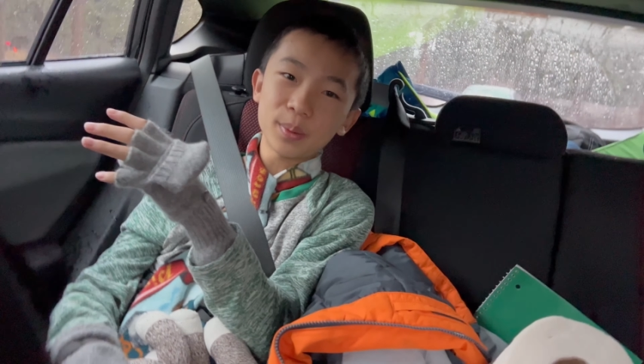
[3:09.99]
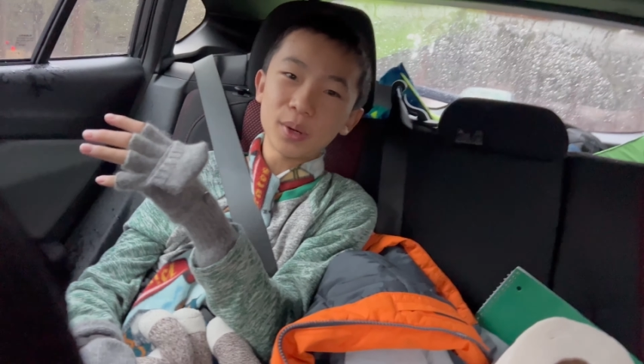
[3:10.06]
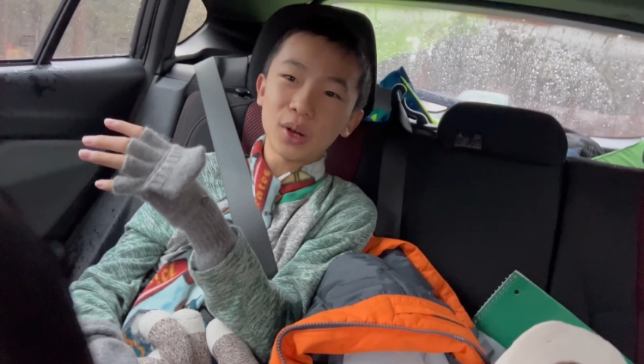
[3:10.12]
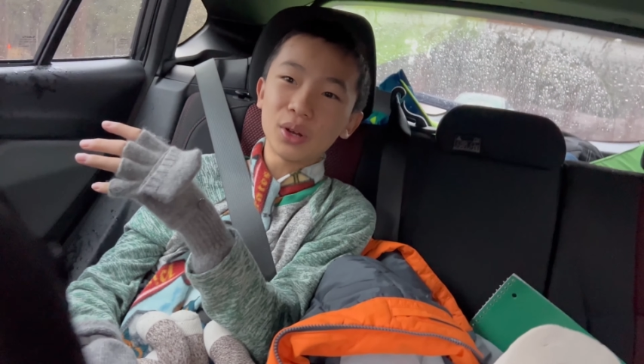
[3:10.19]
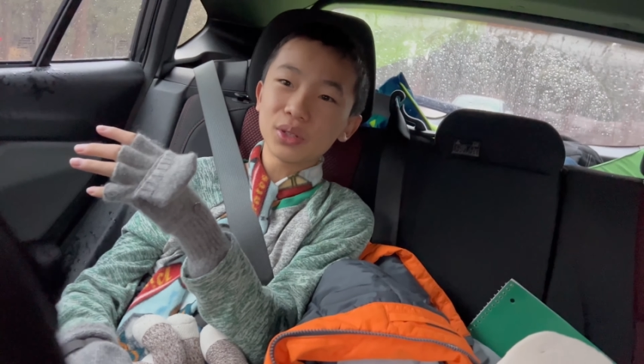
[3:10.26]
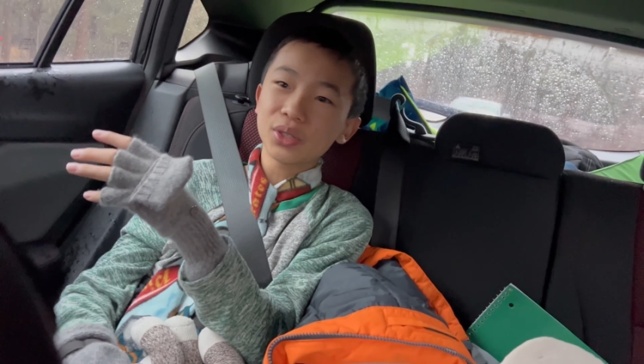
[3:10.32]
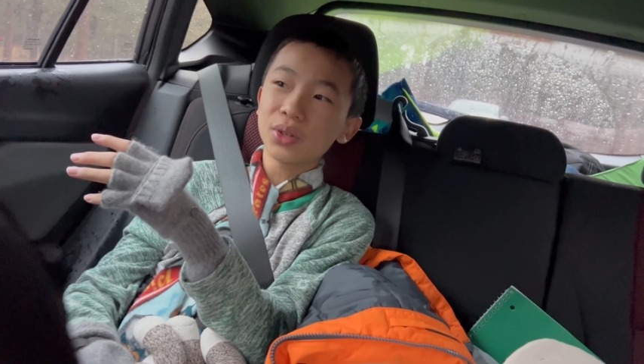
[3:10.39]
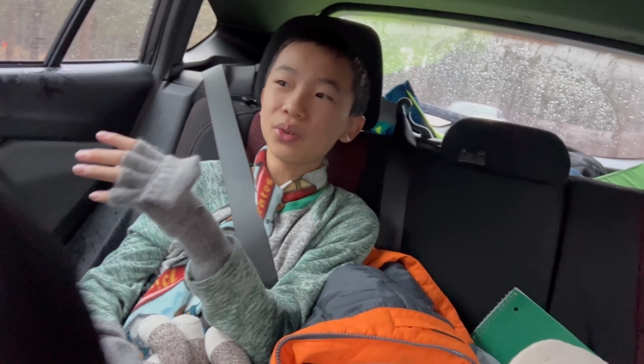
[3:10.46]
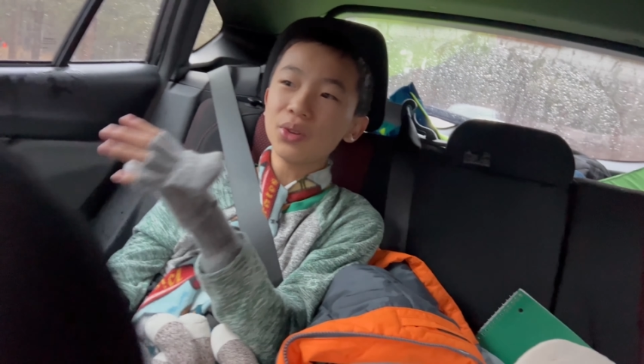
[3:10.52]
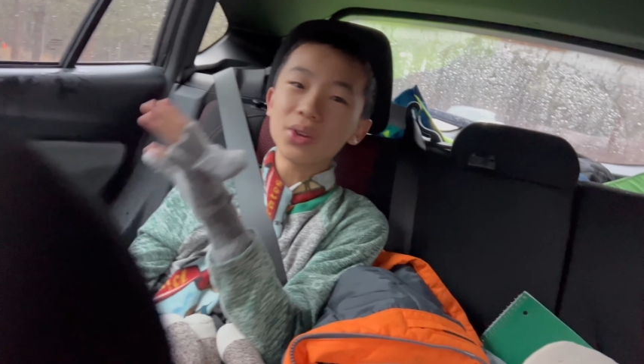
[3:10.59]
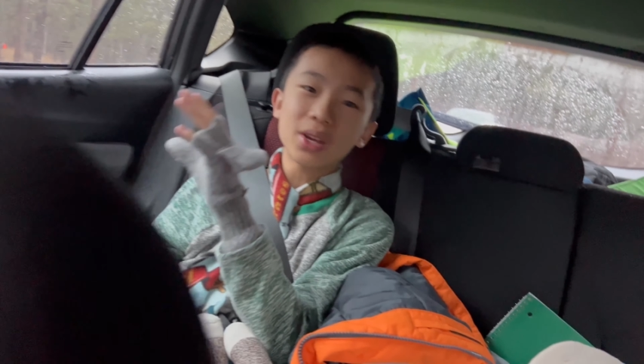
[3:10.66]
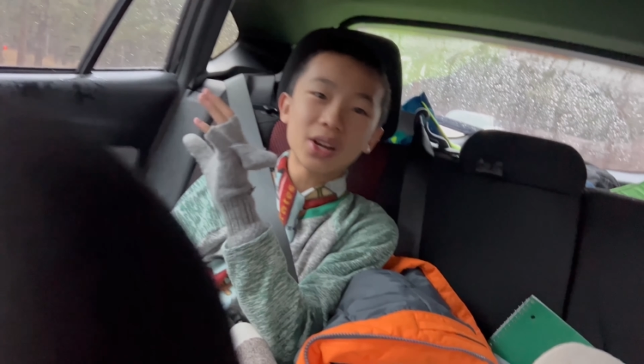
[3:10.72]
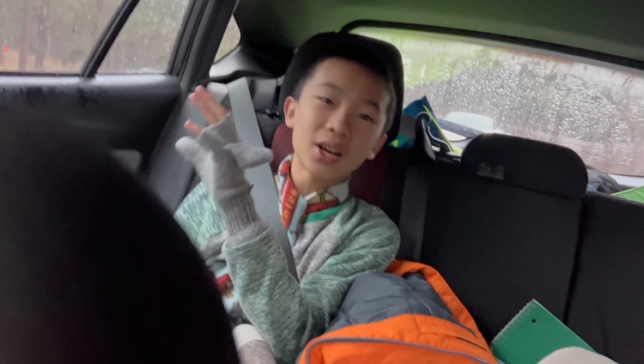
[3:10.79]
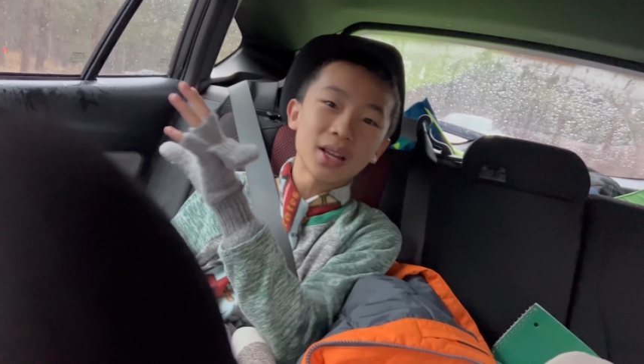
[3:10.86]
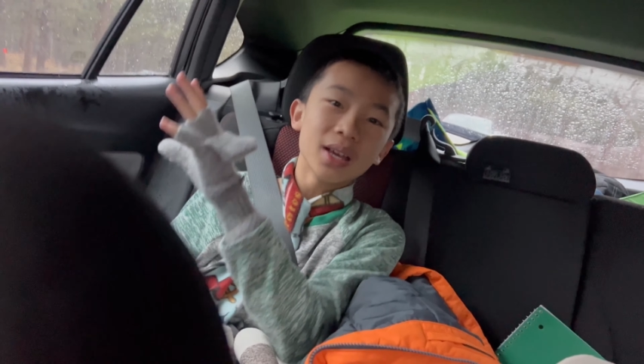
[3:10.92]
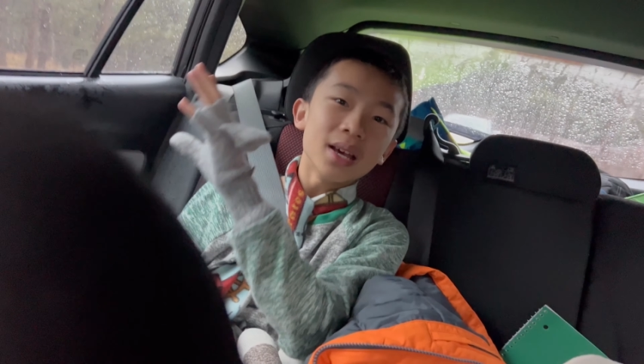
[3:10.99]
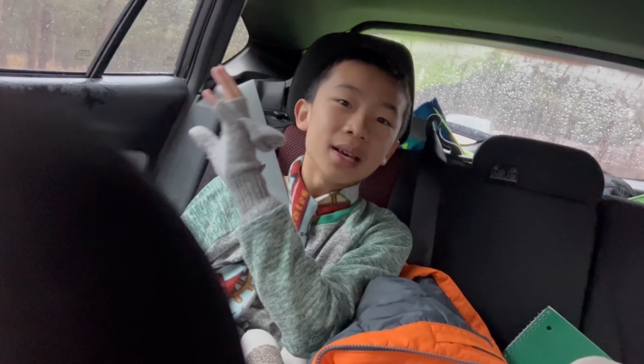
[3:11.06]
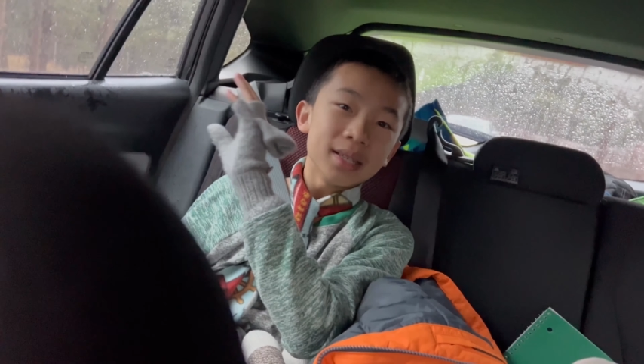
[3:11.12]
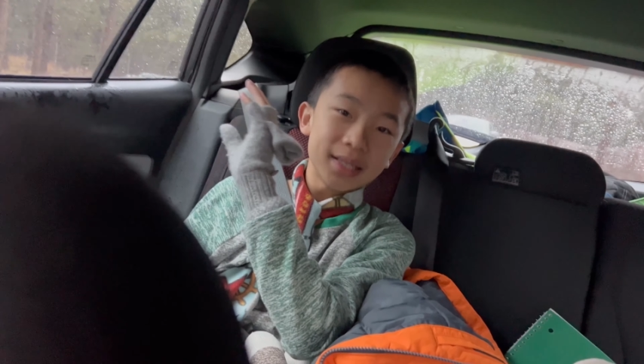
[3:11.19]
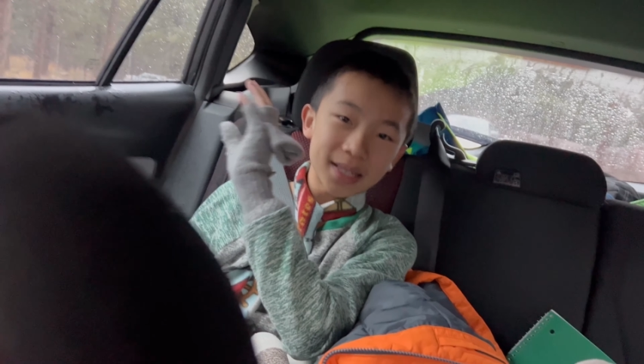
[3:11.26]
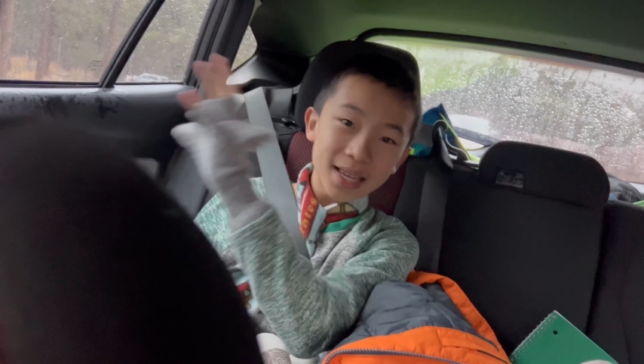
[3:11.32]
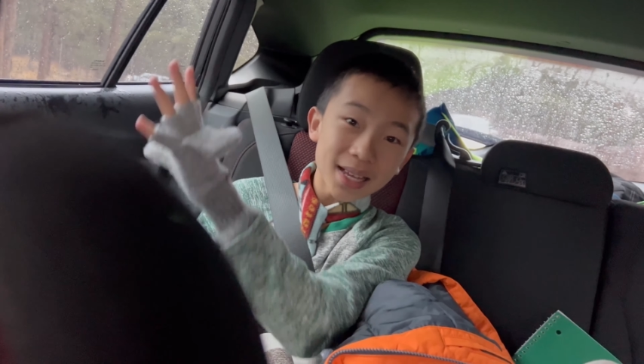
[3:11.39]
but also you cannot
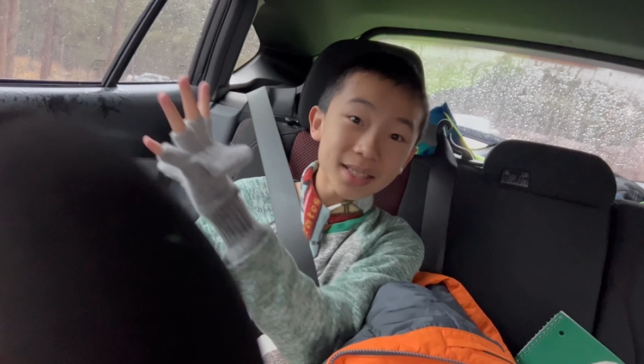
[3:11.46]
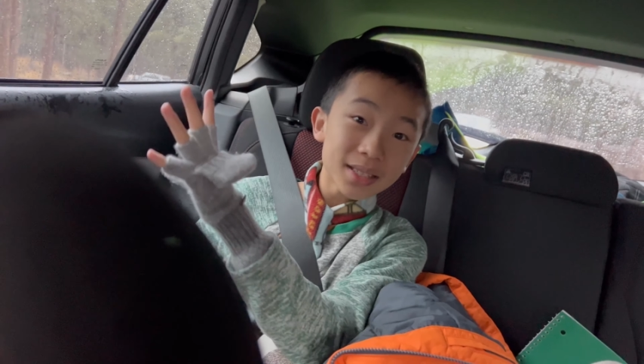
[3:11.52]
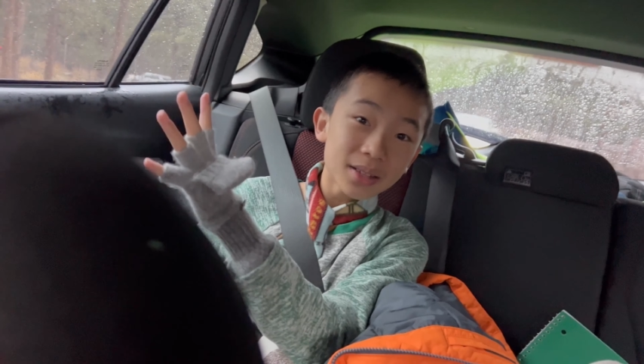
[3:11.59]
see us